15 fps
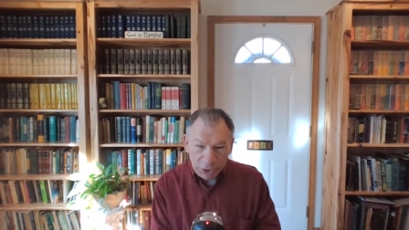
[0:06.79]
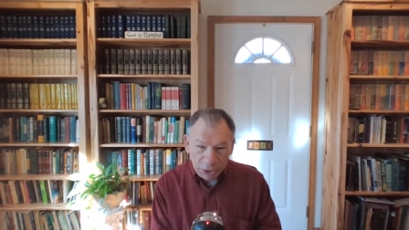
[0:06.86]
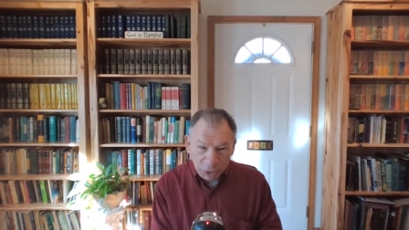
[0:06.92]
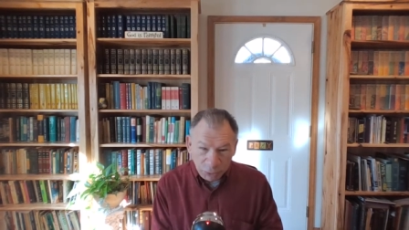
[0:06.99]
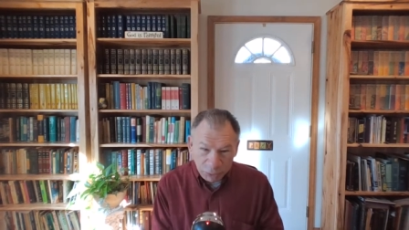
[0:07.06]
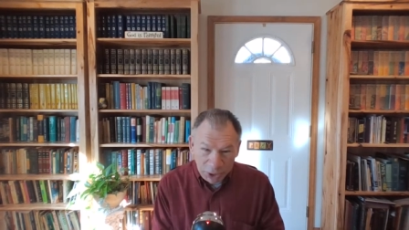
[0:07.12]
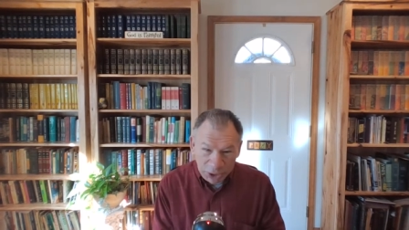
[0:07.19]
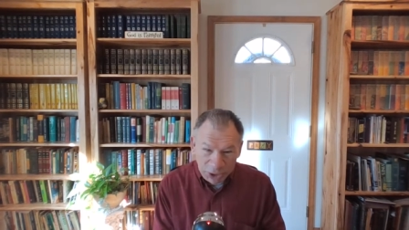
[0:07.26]

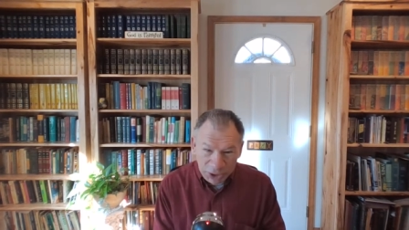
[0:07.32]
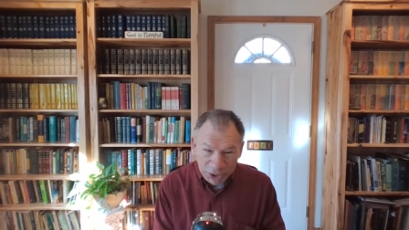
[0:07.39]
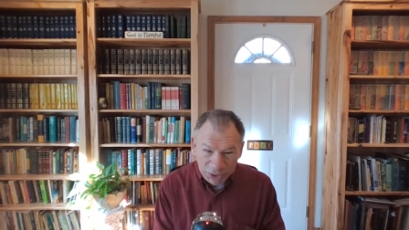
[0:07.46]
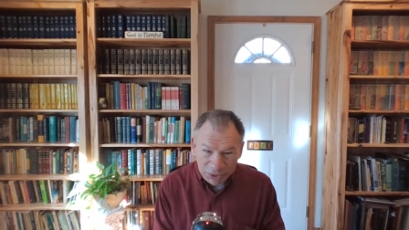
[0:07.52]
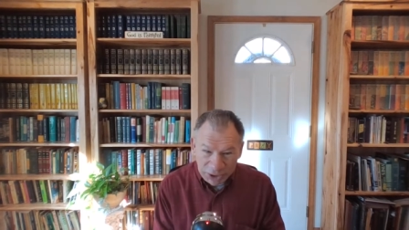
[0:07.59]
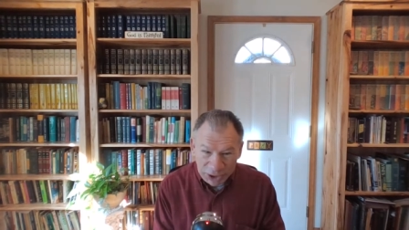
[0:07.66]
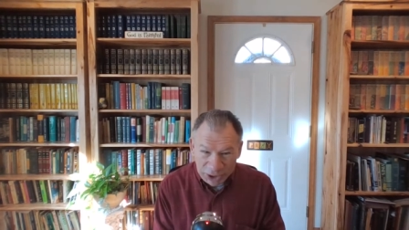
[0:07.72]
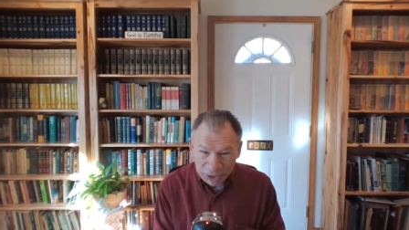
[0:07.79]
You ready to
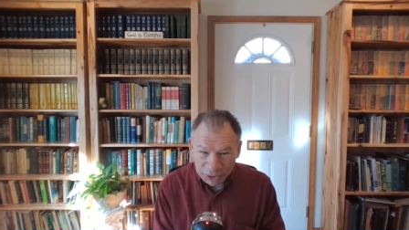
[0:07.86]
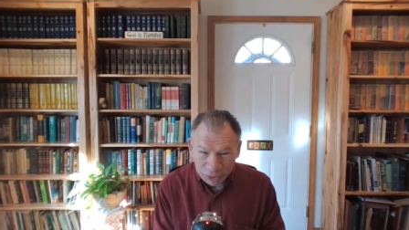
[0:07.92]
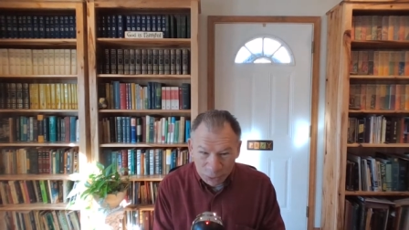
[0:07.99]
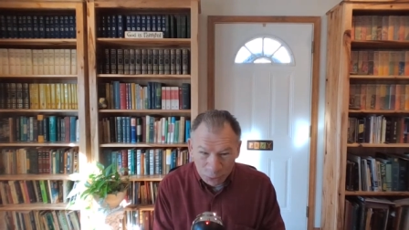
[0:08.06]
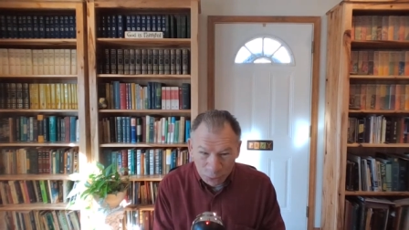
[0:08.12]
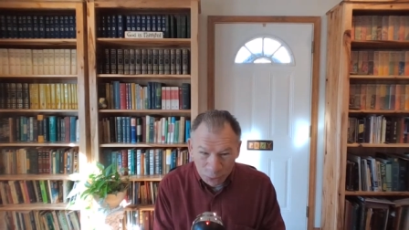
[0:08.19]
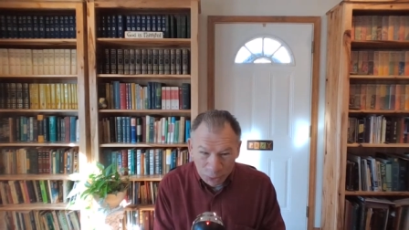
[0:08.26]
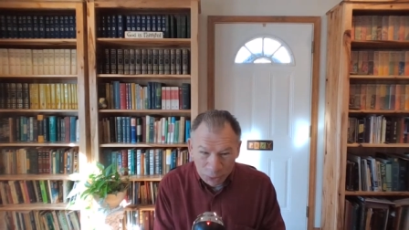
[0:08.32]
dig into the
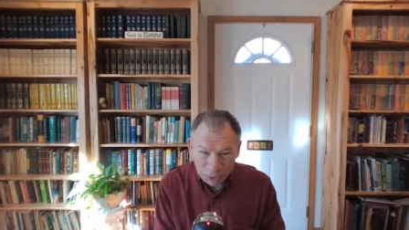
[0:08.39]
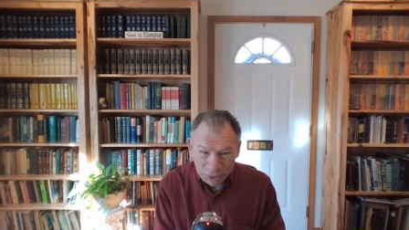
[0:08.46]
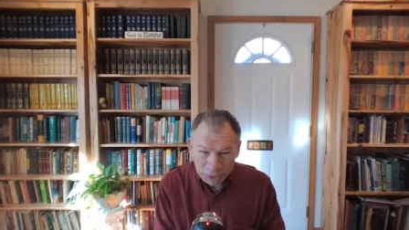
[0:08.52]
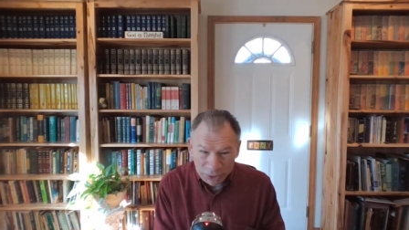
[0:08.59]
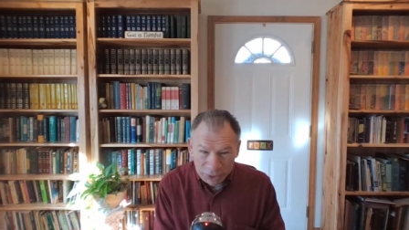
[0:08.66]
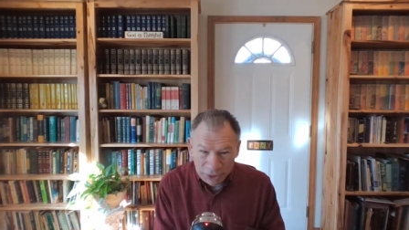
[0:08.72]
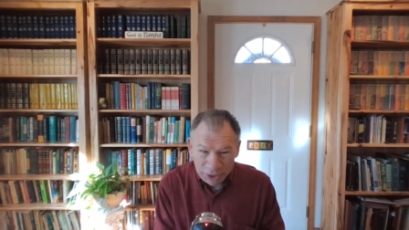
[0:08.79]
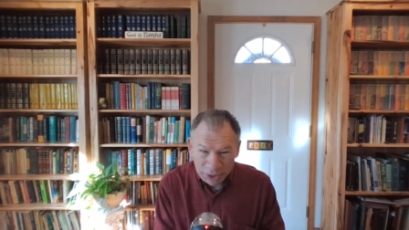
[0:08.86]
Word?
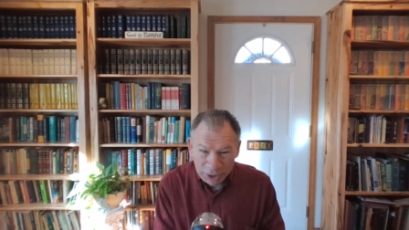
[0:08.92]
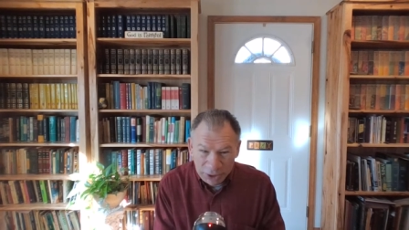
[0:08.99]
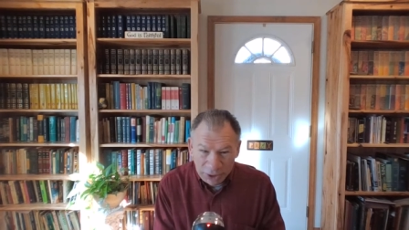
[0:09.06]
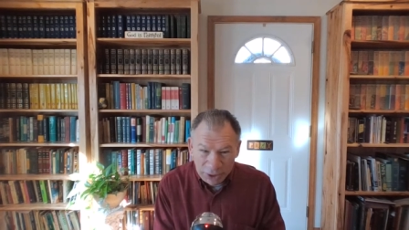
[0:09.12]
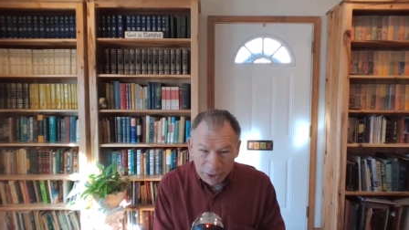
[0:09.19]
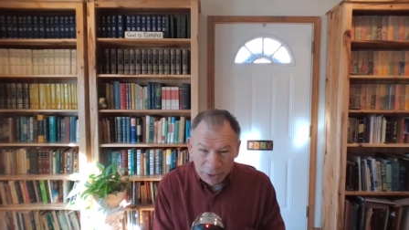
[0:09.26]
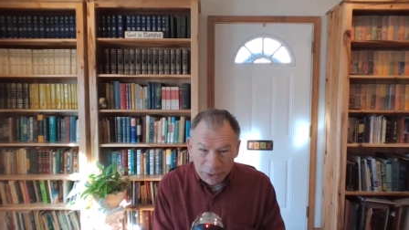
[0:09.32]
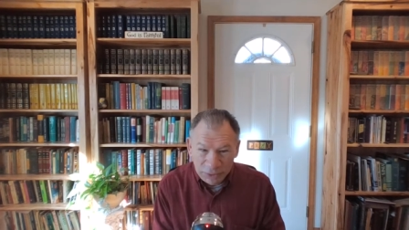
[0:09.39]

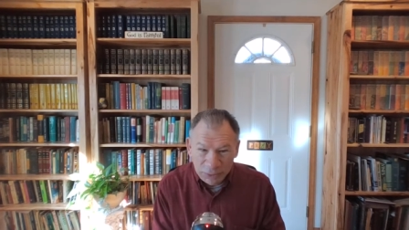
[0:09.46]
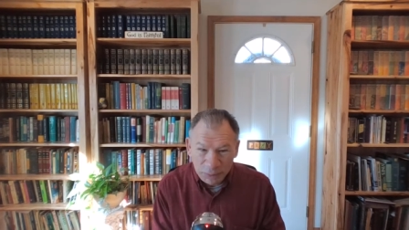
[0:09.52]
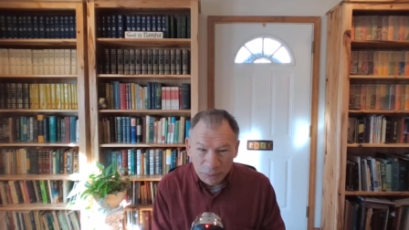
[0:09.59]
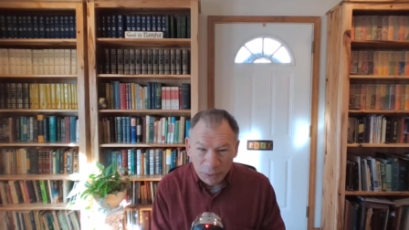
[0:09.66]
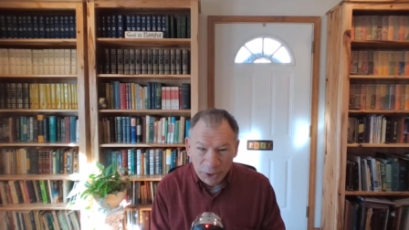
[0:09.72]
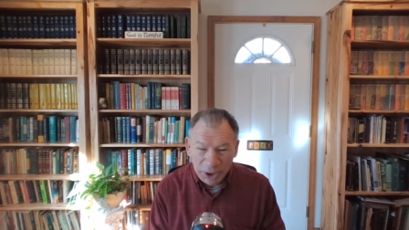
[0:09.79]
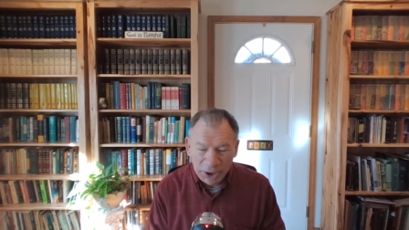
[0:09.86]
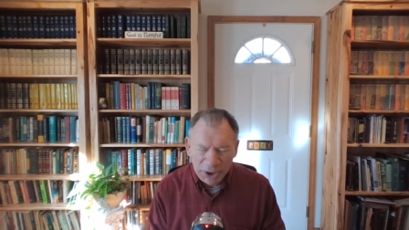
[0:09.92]
Let's
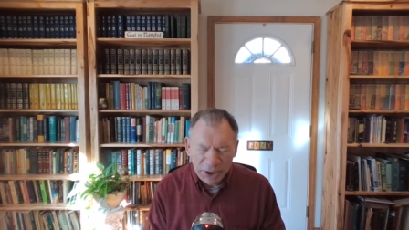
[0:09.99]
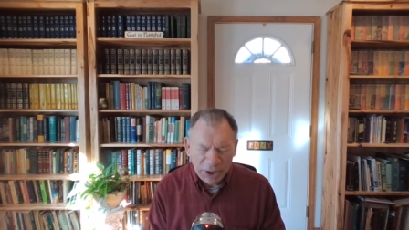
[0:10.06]
pray.